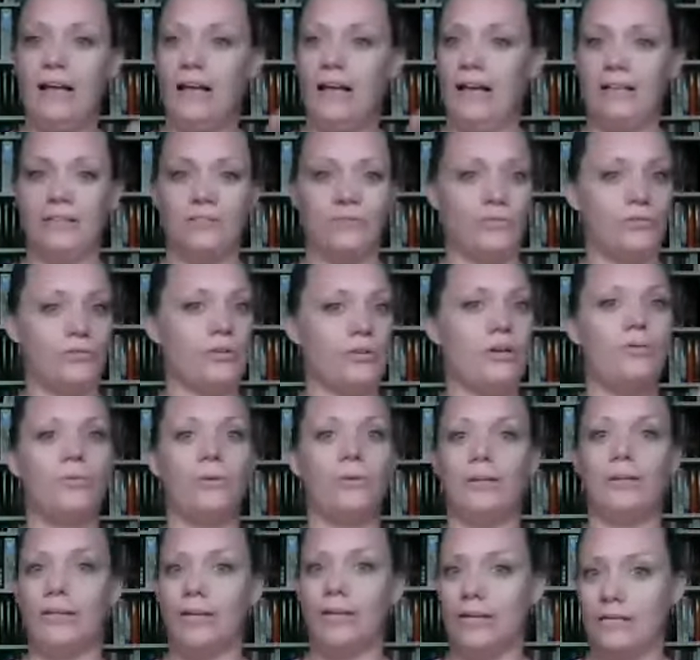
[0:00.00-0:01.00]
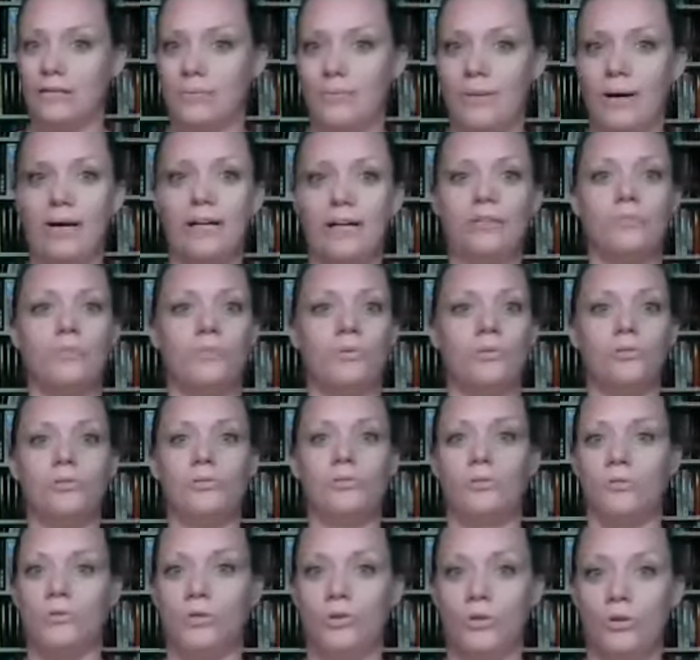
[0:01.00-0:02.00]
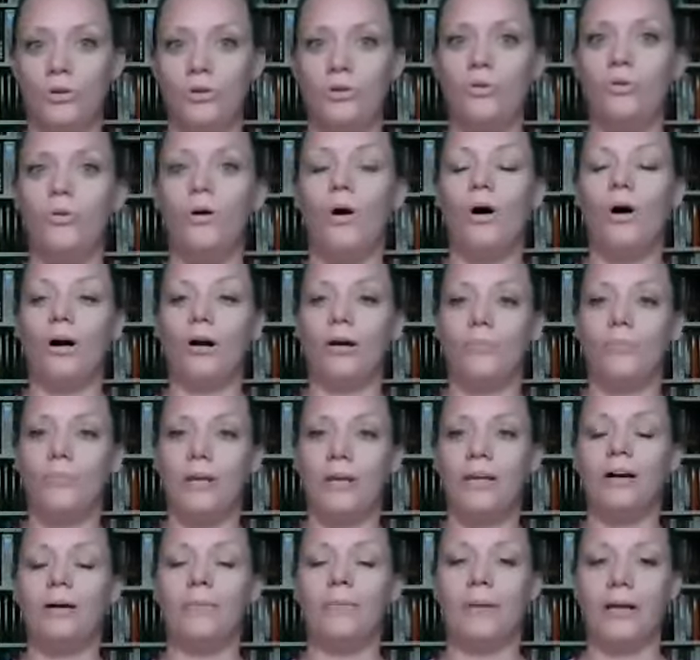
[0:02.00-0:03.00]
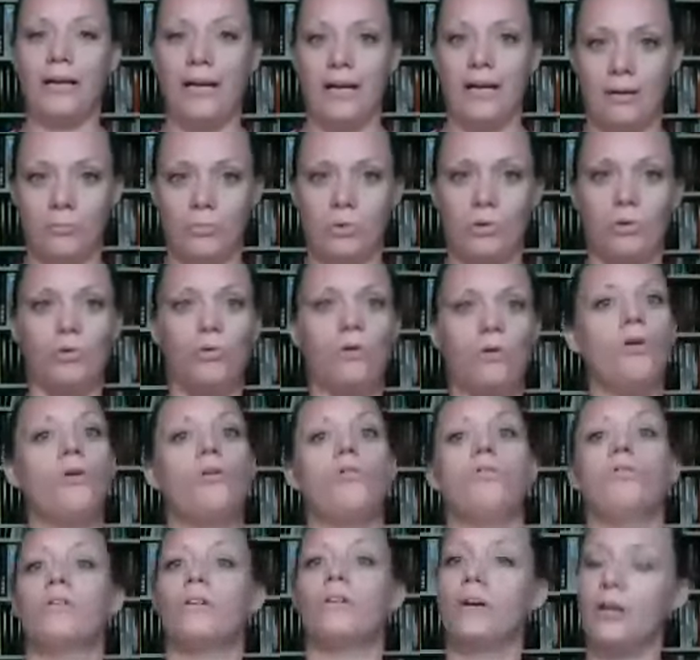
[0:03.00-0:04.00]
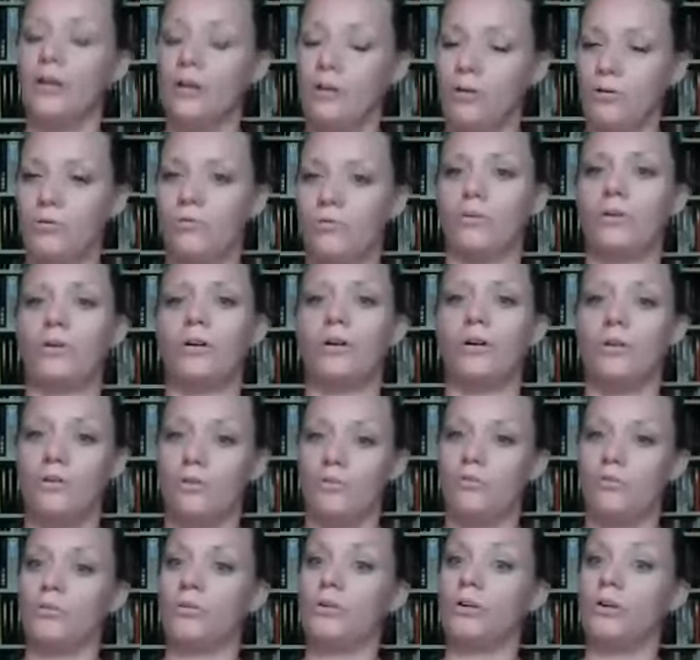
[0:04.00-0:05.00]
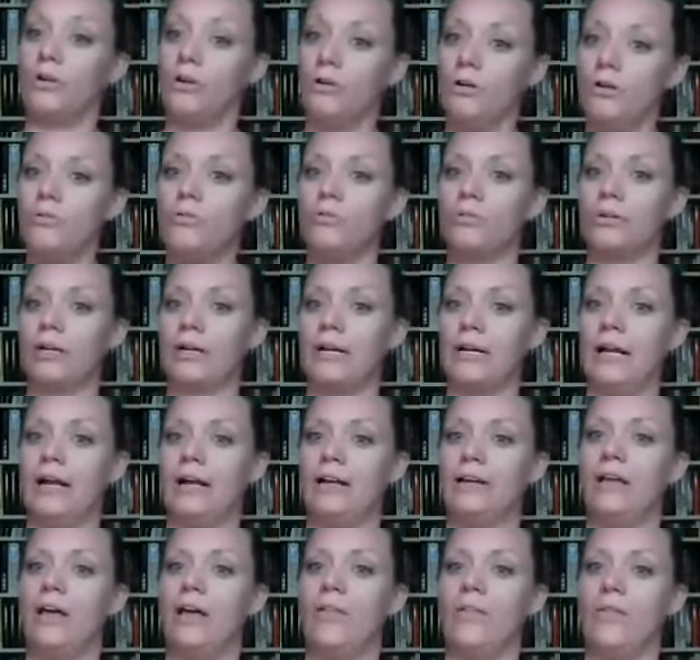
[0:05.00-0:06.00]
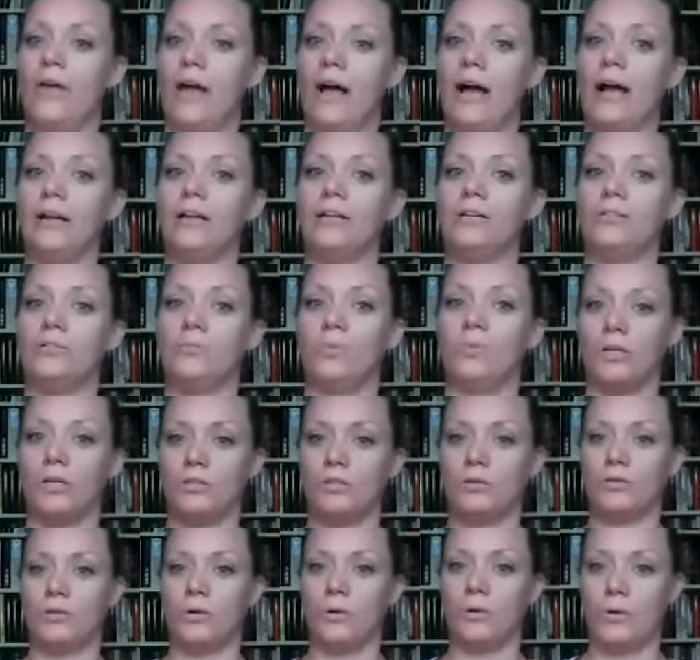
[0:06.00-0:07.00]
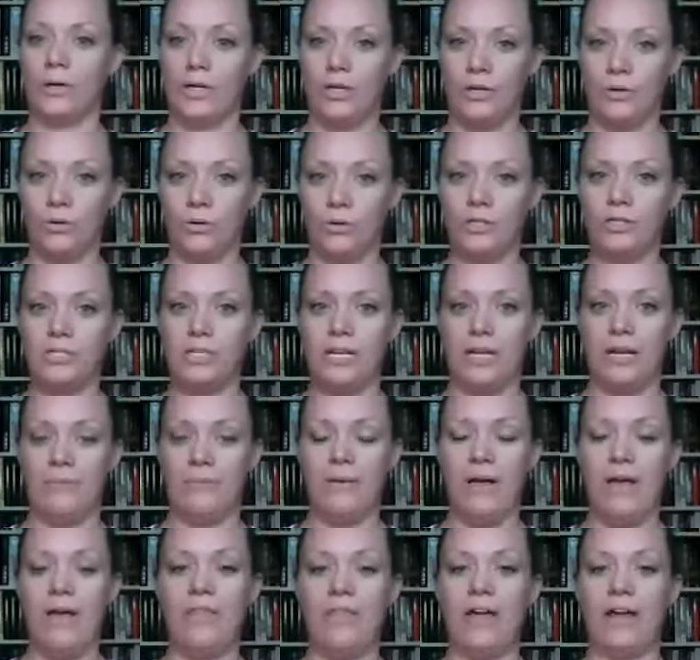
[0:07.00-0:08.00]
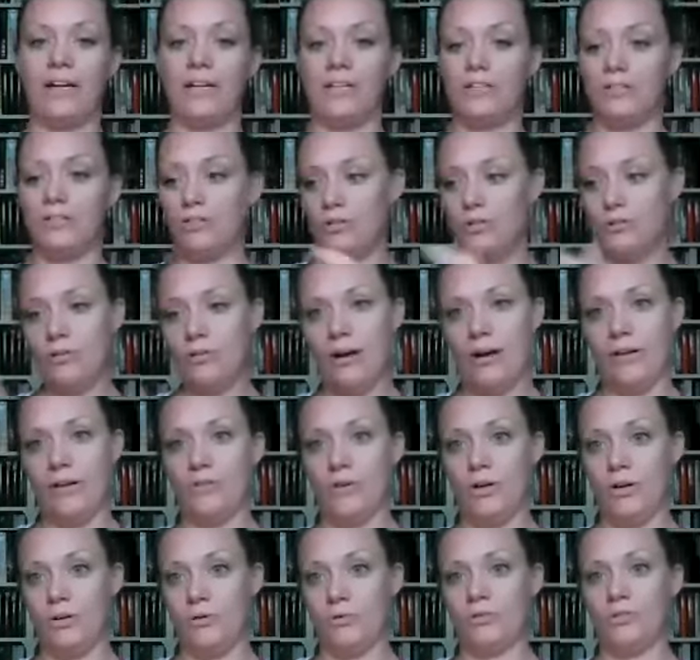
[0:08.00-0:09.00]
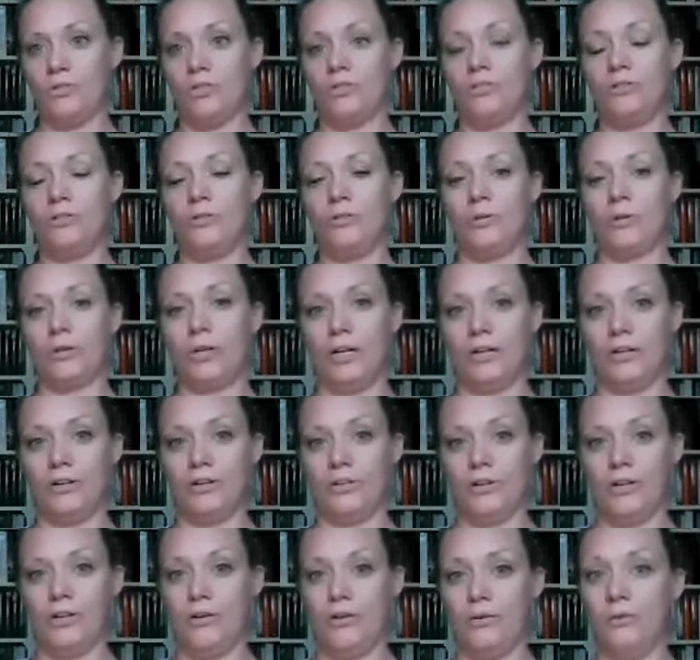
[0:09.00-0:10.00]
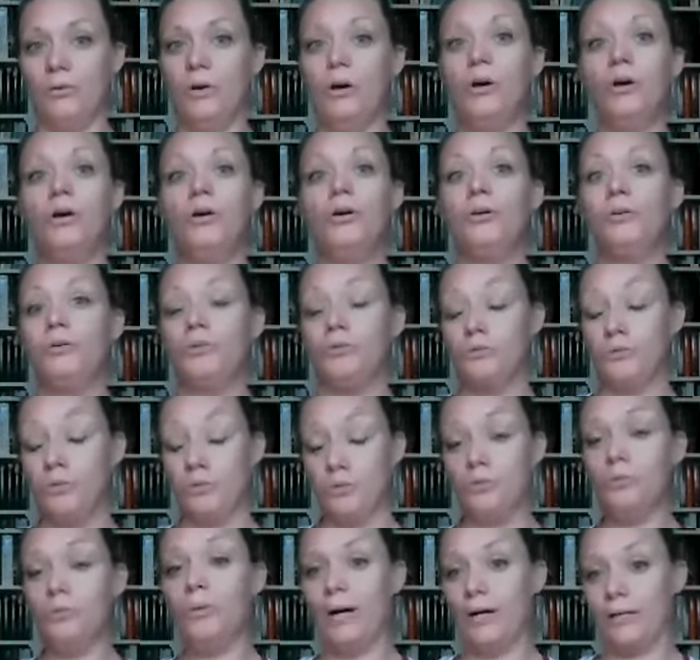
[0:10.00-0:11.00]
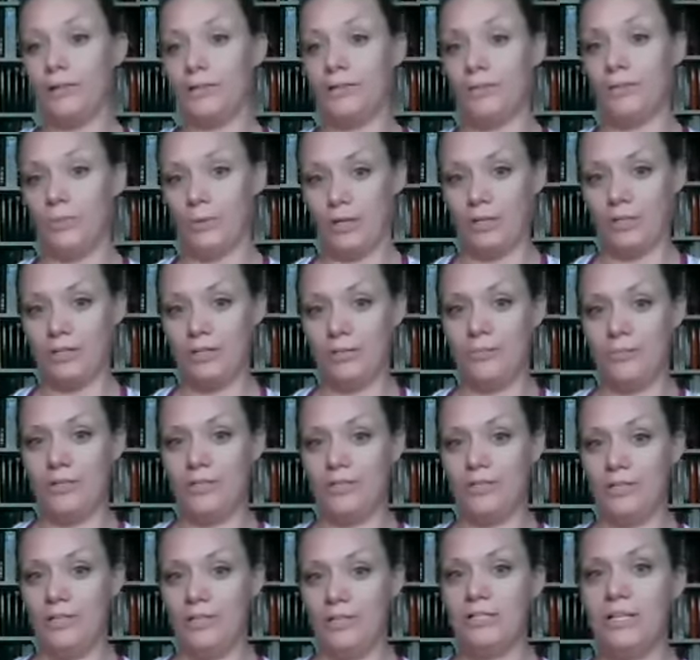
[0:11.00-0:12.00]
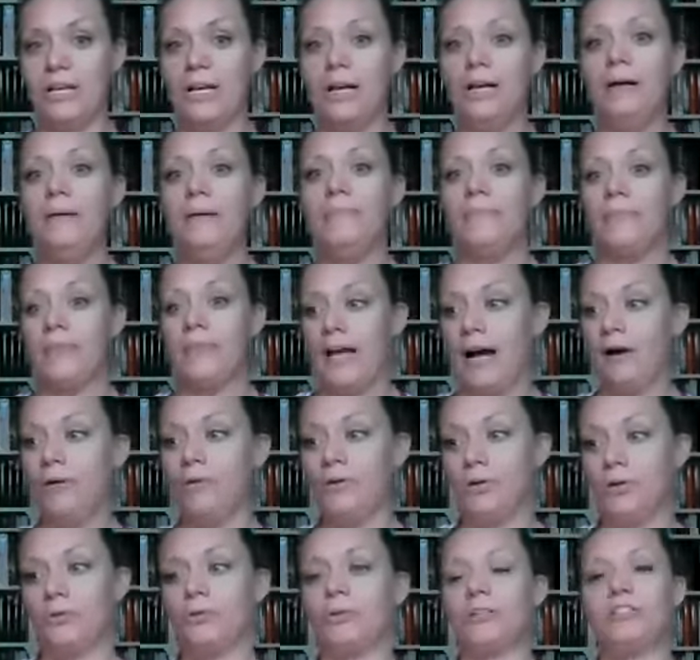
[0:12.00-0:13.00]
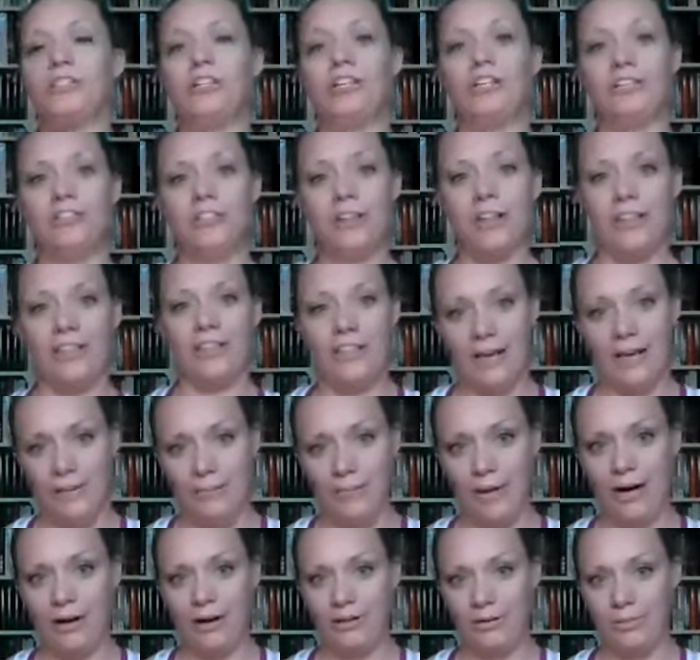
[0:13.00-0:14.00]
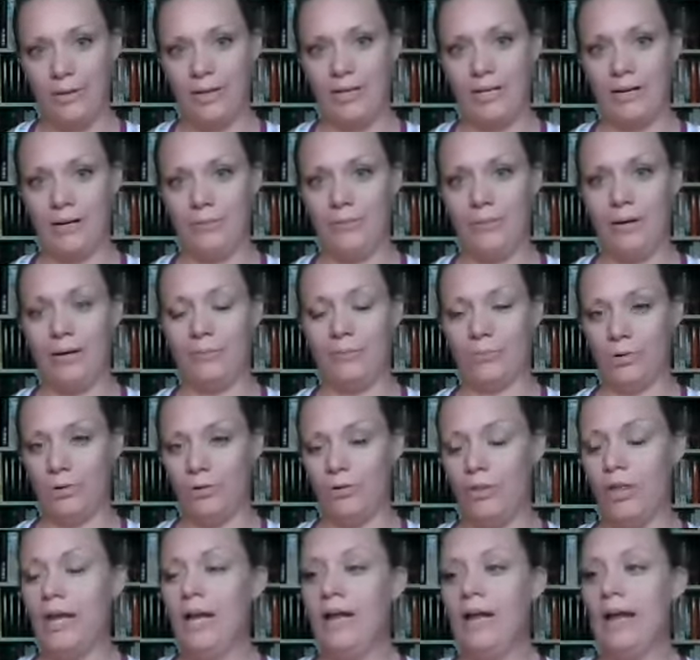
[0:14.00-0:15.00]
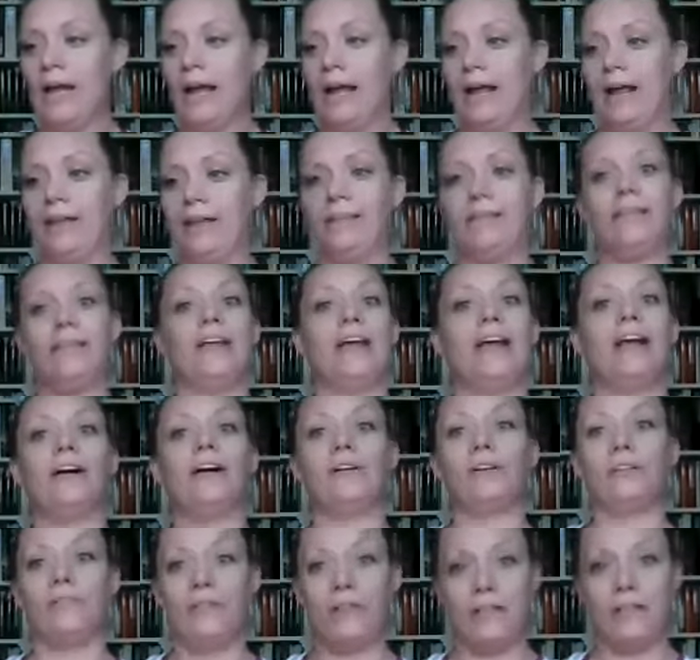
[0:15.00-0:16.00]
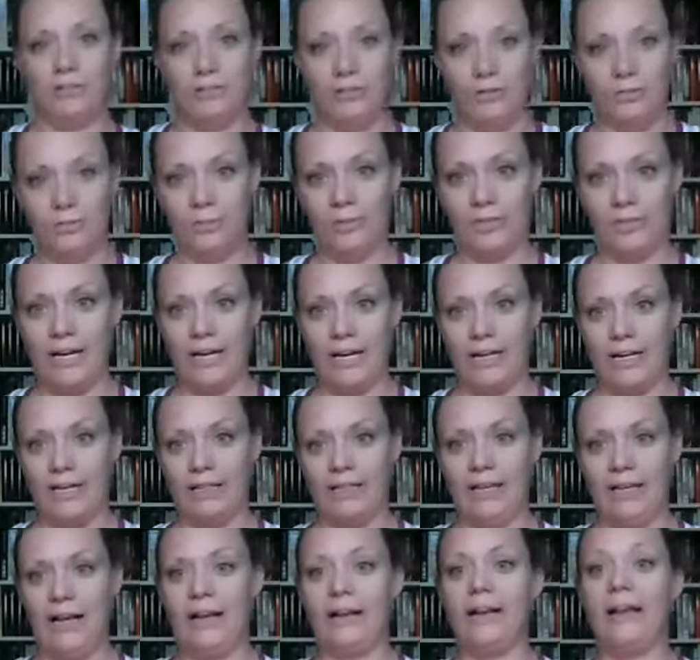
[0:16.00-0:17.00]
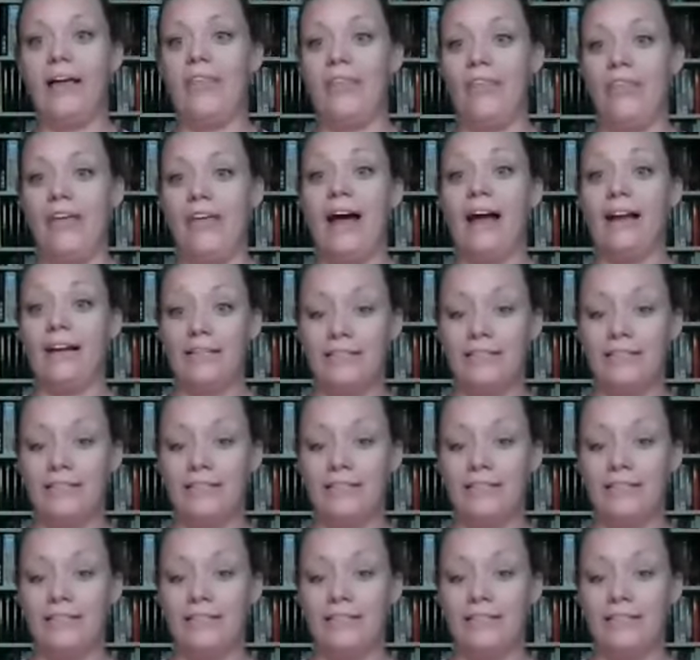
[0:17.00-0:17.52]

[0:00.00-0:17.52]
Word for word: as frequently as possible. So you are becoming emerald over and over and over and over again. And that is what's growing your team. And then as you have coaches who are under you who do want to work the business, now you're teaching them how to become emerald. And they are then duplicating that. And that